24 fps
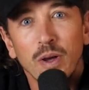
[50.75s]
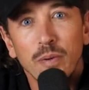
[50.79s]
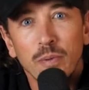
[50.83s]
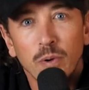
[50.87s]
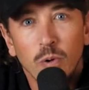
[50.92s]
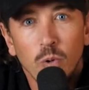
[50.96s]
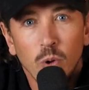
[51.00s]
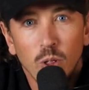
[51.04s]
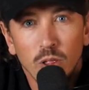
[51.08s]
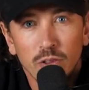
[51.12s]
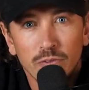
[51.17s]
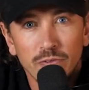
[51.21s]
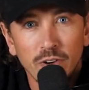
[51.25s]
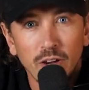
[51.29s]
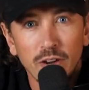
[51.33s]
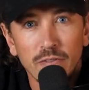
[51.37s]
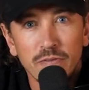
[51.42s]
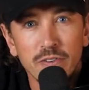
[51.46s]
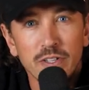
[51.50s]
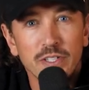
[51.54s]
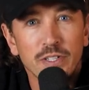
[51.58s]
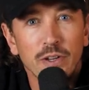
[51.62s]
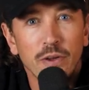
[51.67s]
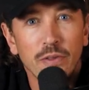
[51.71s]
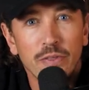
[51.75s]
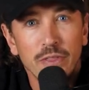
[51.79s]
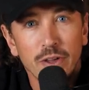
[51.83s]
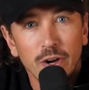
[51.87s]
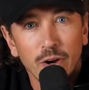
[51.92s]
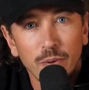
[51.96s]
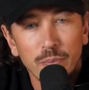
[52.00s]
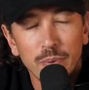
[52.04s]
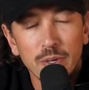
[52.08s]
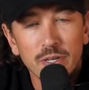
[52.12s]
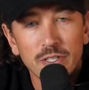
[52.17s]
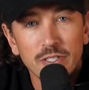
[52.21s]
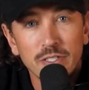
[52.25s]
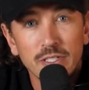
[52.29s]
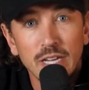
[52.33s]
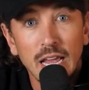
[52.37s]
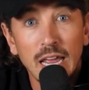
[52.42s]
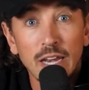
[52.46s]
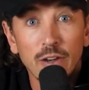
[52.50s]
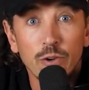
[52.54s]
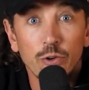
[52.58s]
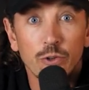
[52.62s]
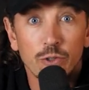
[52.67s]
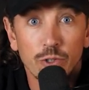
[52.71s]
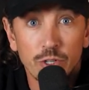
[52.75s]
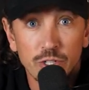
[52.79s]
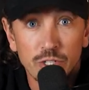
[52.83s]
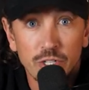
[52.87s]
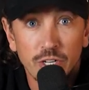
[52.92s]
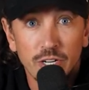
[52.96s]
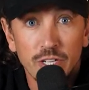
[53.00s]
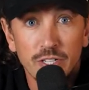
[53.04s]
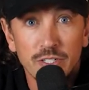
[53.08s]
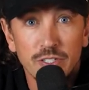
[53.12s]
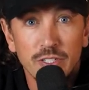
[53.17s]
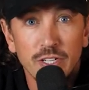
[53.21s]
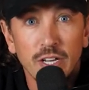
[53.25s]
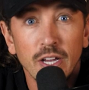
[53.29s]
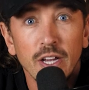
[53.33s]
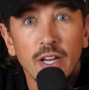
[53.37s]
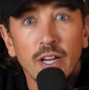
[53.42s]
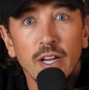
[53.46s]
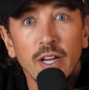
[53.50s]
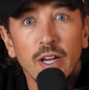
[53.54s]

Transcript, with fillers: I'm a qualified physiotherapist and nutritionist